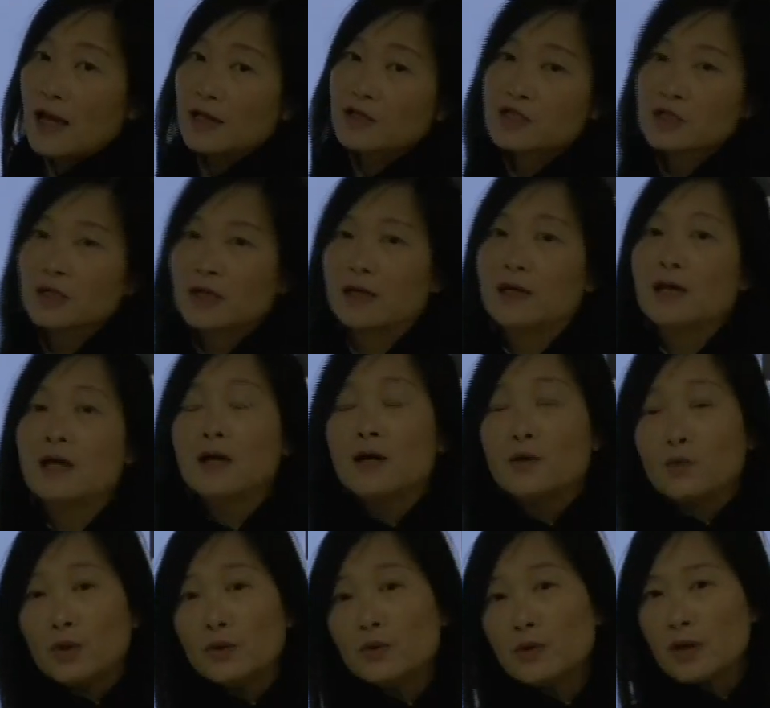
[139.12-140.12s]
Actually,
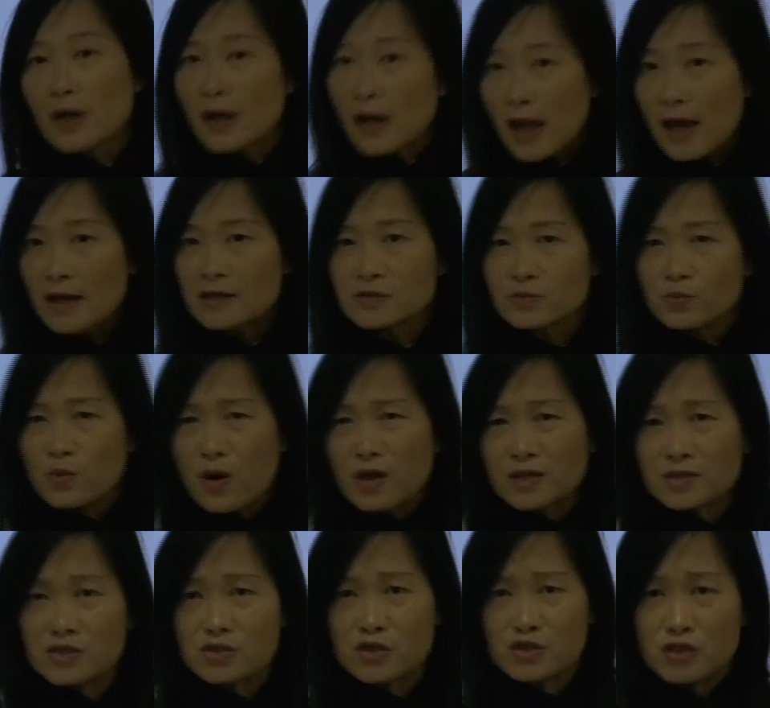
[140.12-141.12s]
we will ask
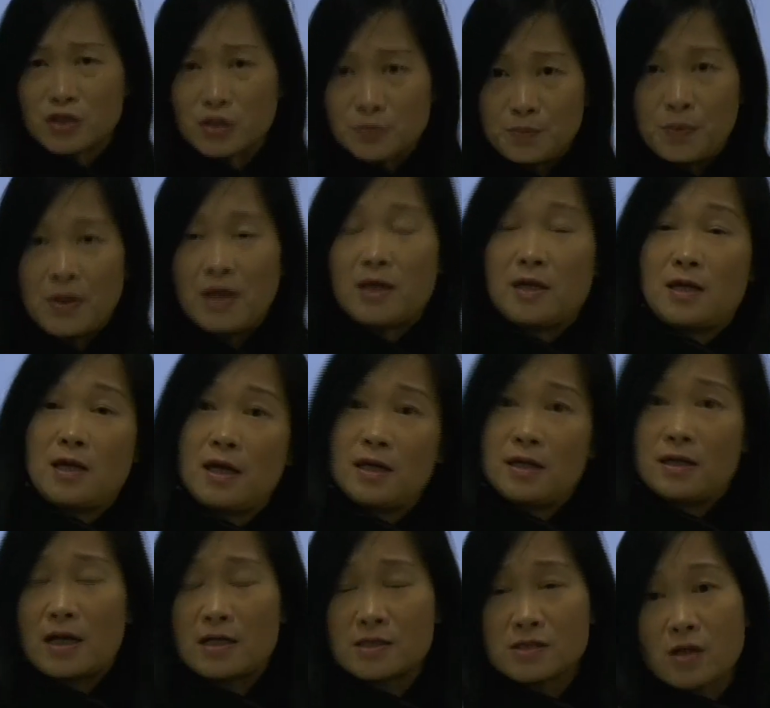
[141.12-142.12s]
what should
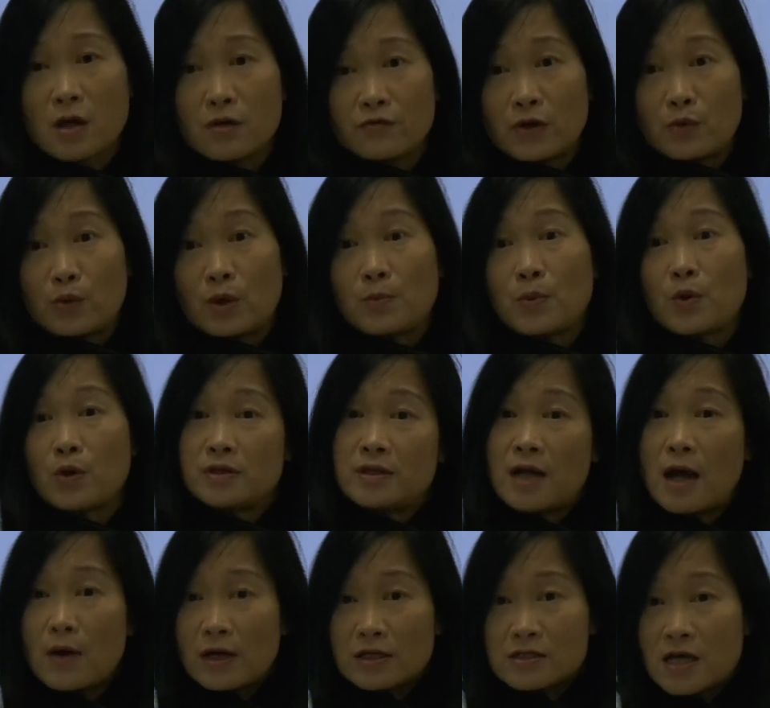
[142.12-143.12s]
be in a survey report.
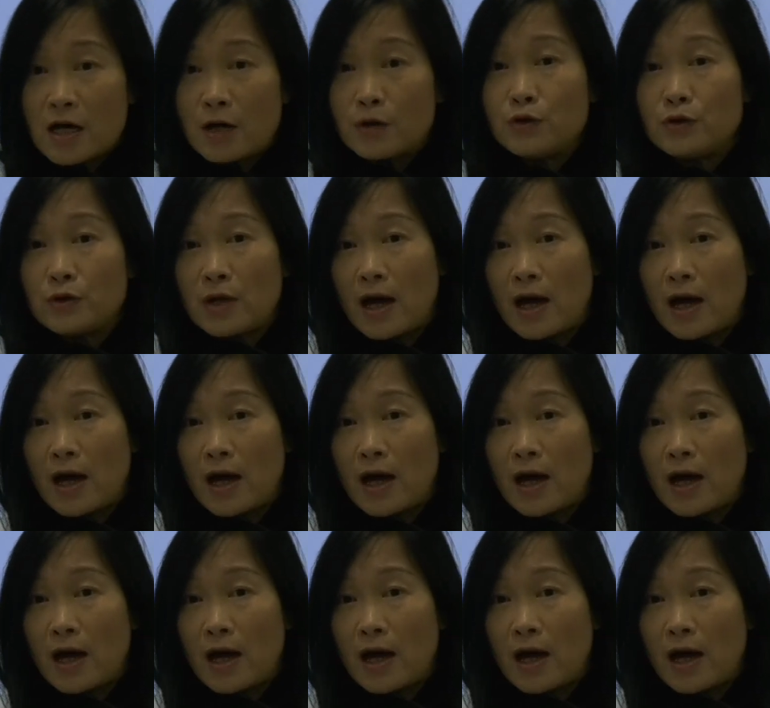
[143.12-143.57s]
Now I tell you